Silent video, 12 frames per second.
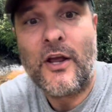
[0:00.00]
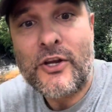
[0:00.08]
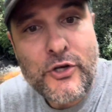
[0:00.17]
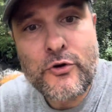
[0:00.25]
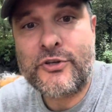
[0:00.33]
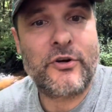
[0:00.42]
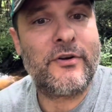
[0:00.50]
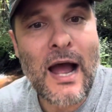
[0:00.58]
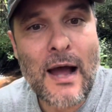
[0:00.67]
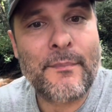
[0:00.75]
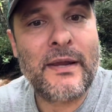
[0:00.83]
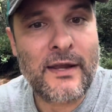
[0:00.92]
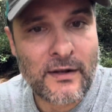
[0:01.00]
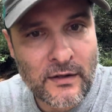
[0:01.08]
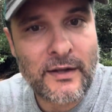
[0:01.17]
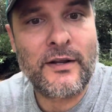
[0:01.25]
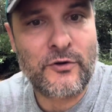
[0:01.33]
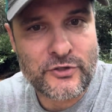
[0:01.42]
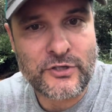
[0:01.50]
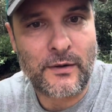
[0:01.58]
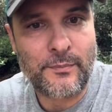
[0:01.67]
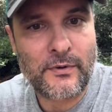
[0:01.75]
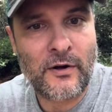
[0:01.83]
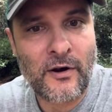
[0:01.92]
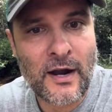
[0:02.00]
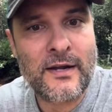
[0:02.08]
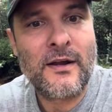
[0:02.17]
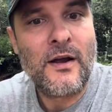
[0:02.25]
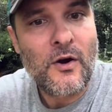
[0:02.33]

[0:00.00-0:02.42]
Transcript: you should not be in leadership, all right?